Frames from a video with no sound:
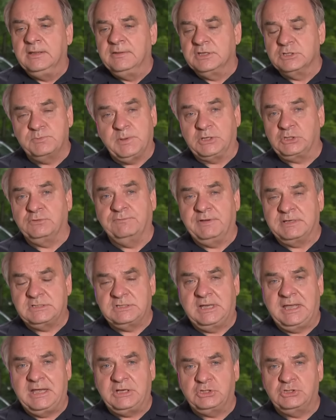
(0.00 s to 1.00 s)
The Special
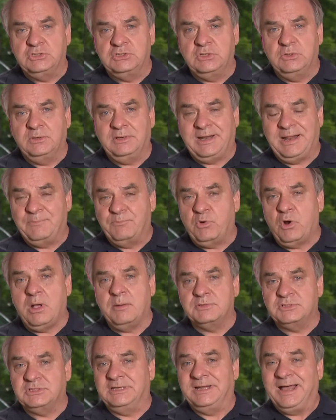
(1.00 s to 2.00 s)
Investigations Unit had
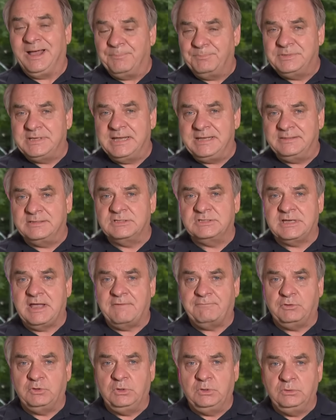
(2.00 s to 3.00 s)
promised an update this
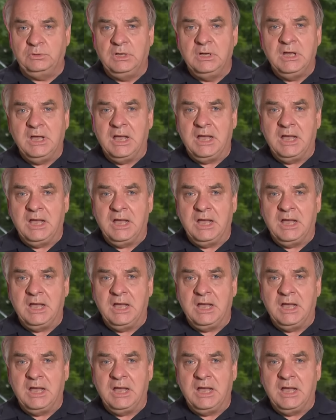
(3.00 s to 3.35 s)
afternoon.